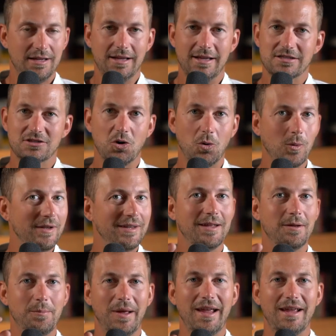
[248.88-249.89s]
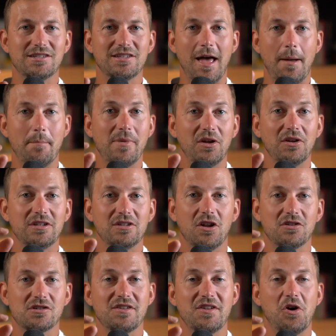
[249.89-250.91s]
It's going to get paid to that $1 million
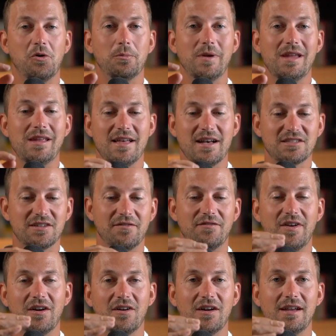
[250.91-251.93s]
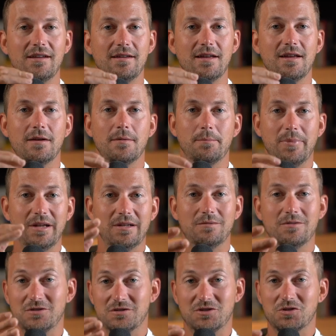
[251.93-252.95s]
in LP. That's a very
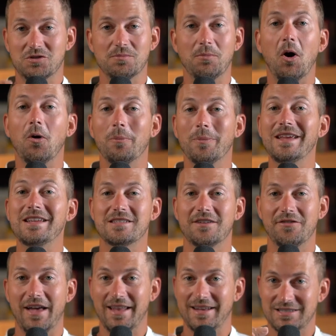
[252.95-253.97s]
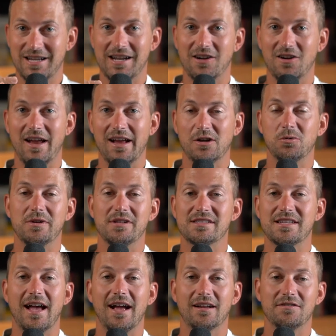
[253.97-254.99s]
big, small piece of that entire equity
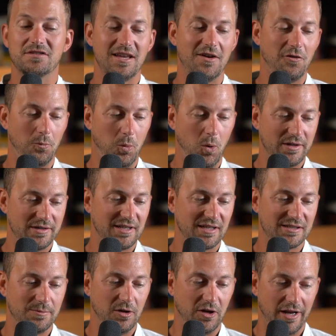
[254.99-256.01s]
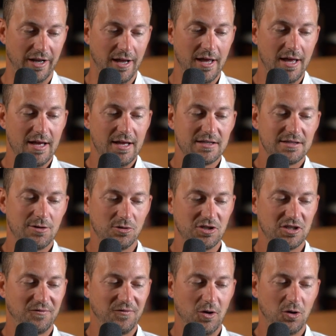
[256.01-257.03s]
stack of $7.6 million. So
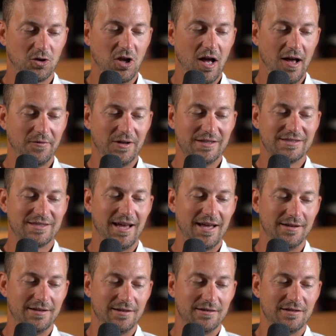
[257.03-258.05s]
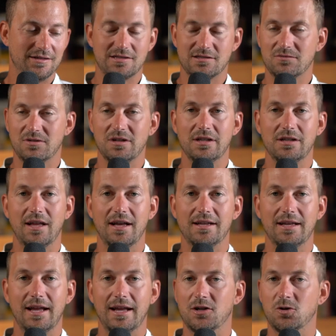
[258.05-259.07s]
just feel confidence that this is really
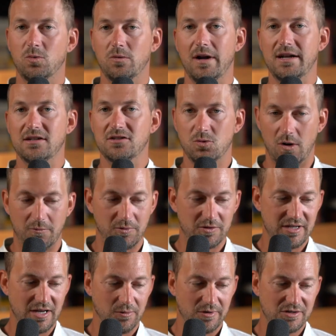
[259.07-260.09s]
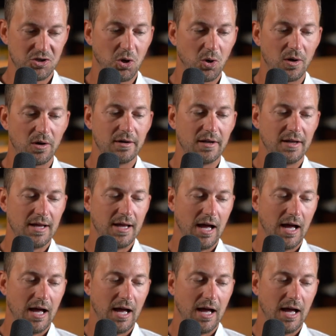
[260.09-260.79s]
like a great 12% return